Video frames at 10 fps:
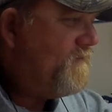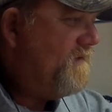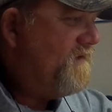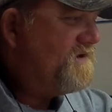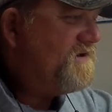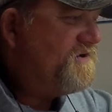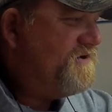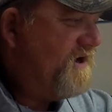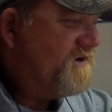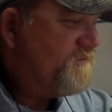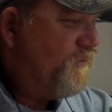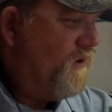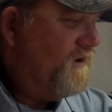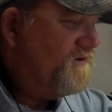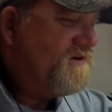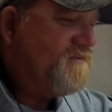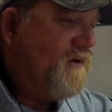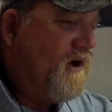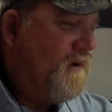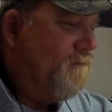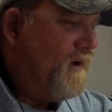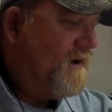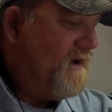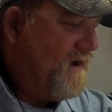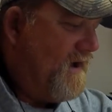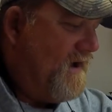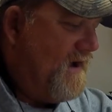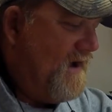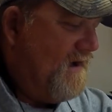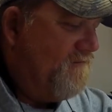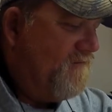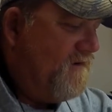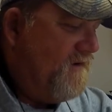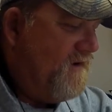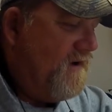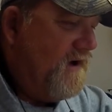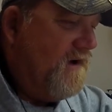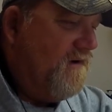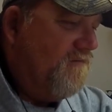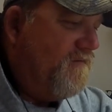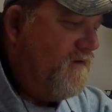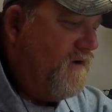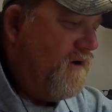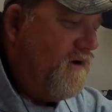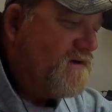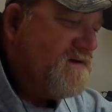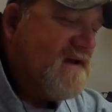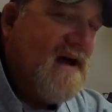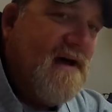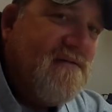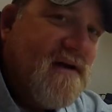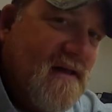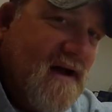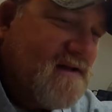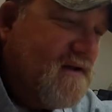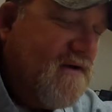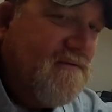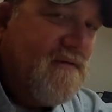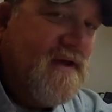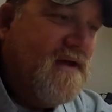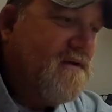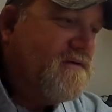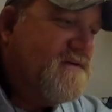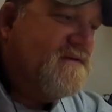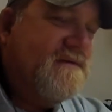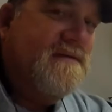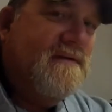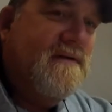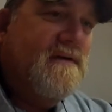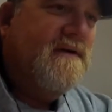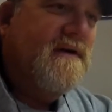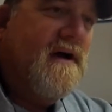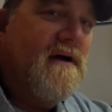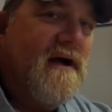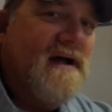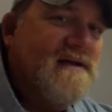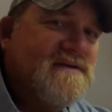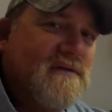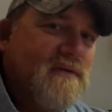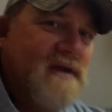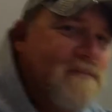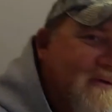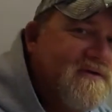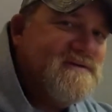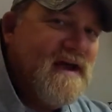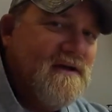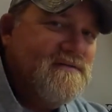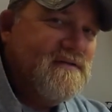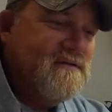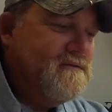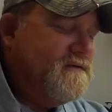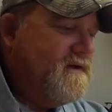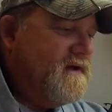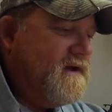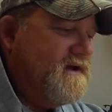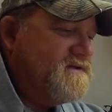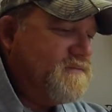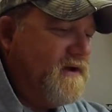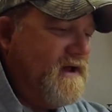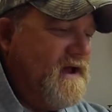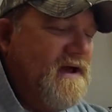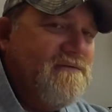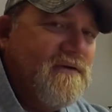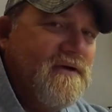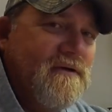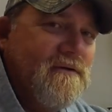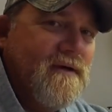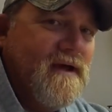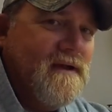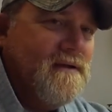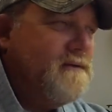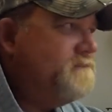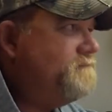This is just one small bucket I have of hooks that I've collected over the years. All right, so what it boils down to is whenever you're in